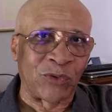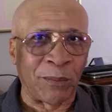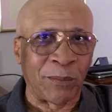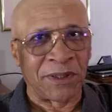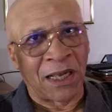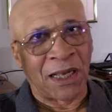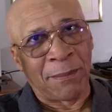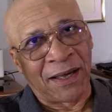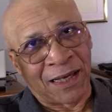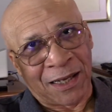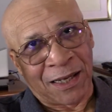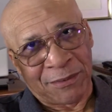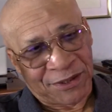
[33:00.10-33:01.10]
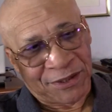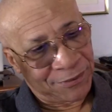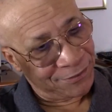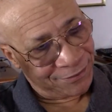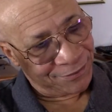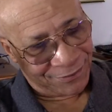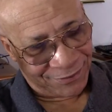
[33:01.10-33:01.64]
and Kamala,
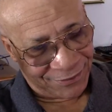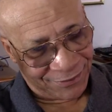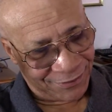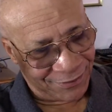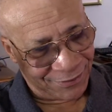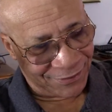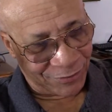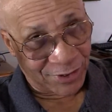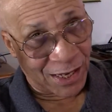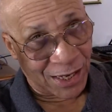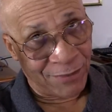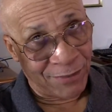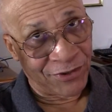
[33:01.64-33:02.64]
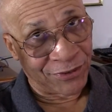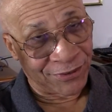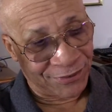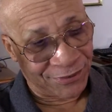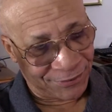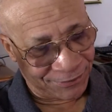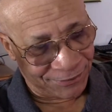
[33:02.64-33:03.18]
It was
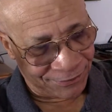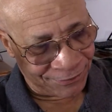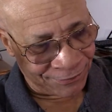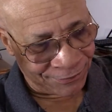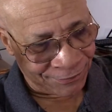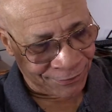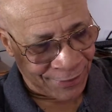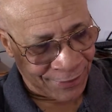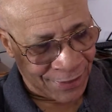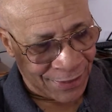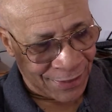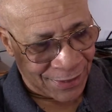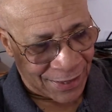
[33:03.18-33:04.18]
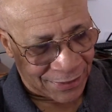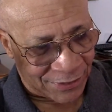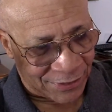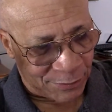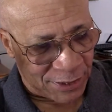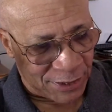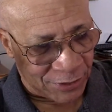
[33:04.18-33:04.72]
obvious. Hi, this is
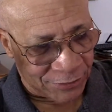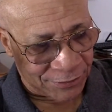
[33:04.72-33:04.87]
Milo.